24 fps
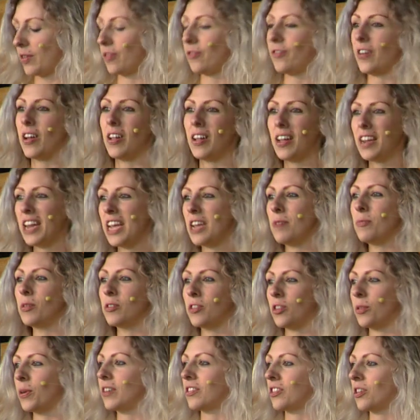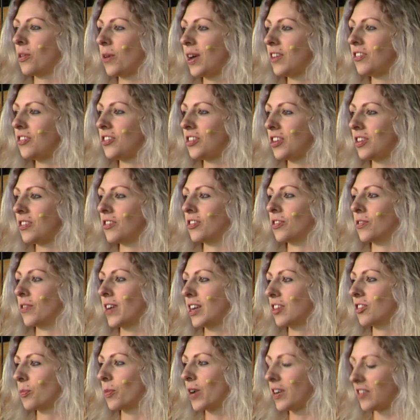have felt unable to ask questions or
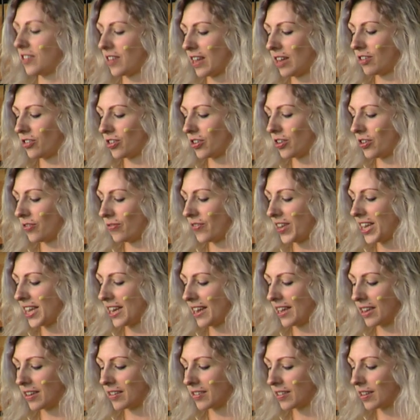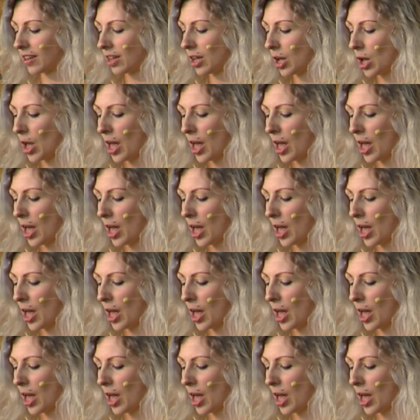express their true feelings.